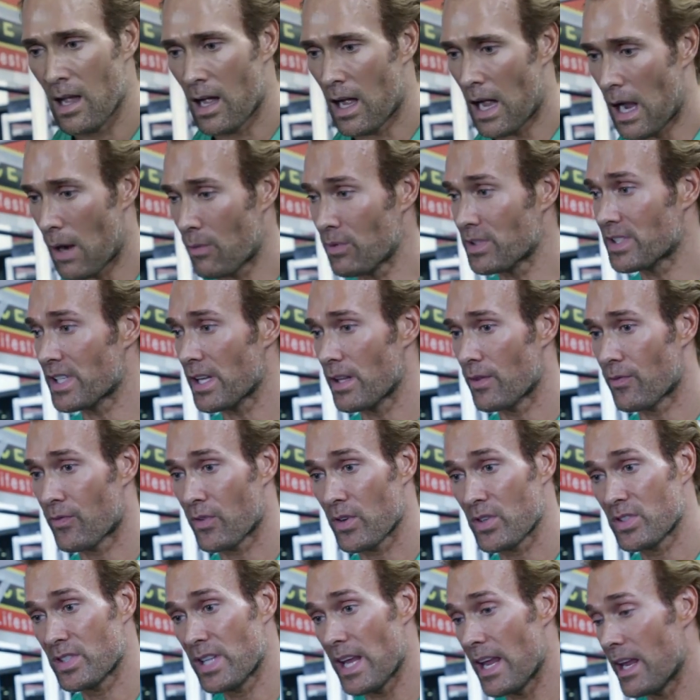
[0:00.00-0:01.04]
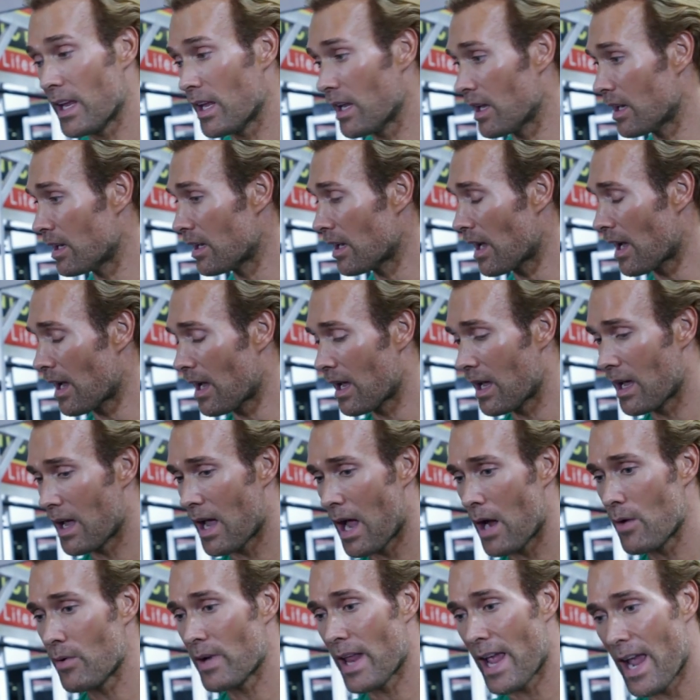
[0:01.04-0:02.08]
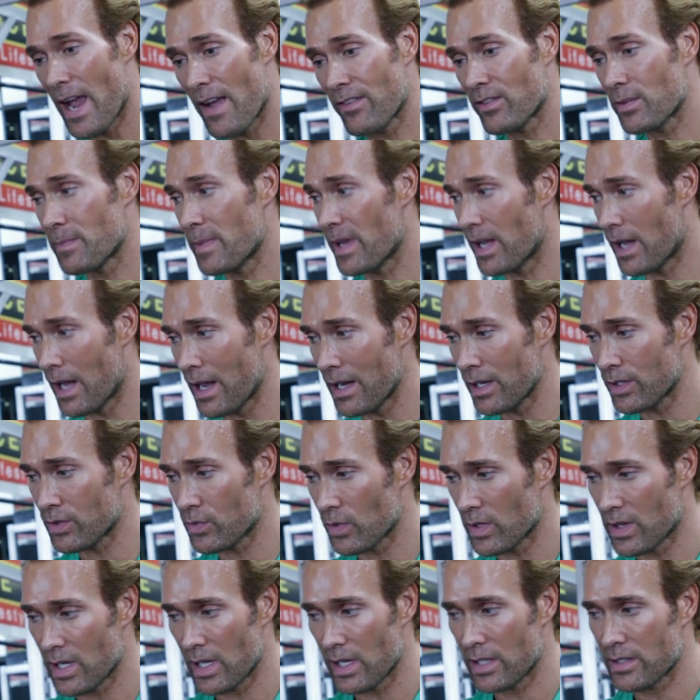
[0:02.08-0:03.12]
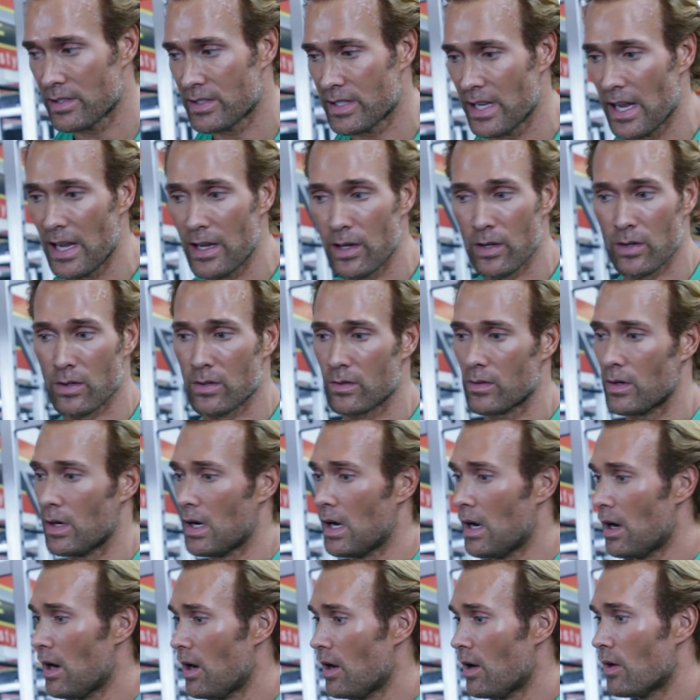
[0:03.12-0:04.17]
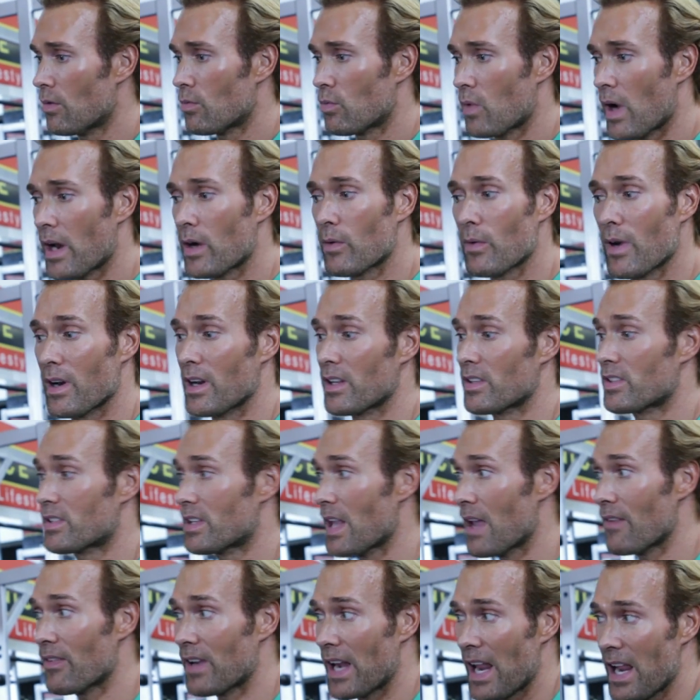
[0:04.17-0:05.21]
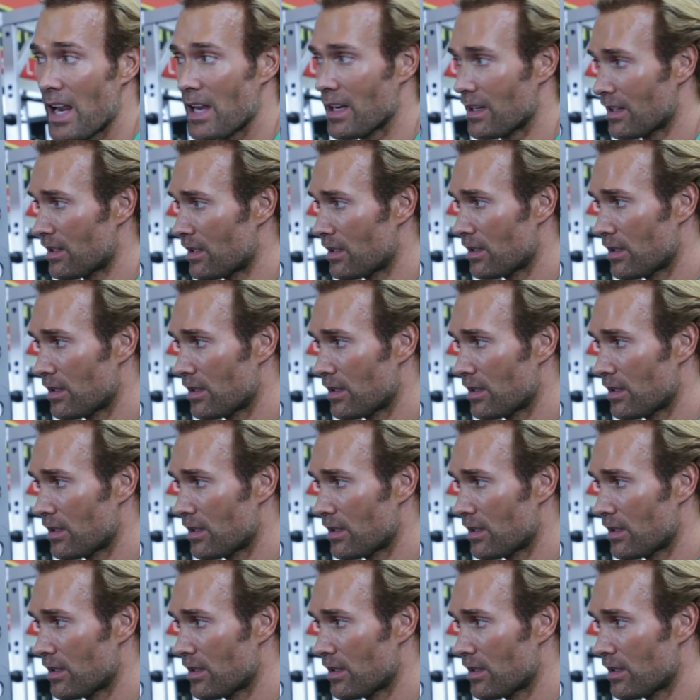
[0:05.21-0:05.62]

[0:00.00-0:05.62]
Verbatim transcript: I would say the first day in, I would have to be honest with you and say you're right around a 7-8.